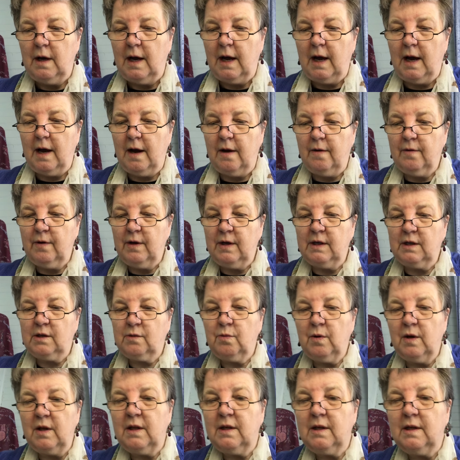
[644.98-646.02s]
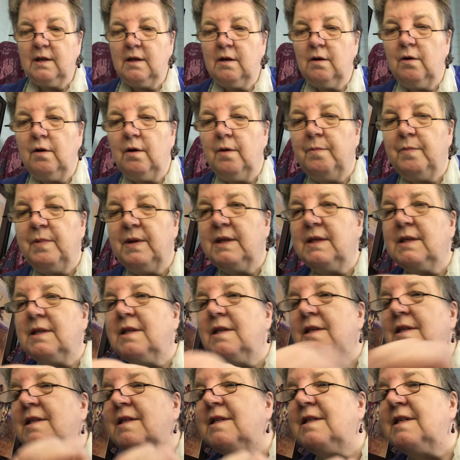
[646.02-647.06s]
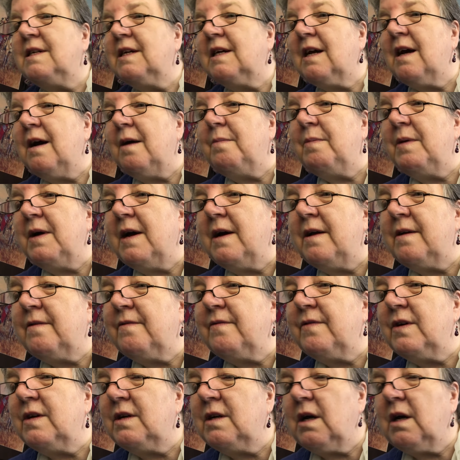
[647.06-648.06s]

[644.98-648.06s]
areas where there are bits that stick up out of it.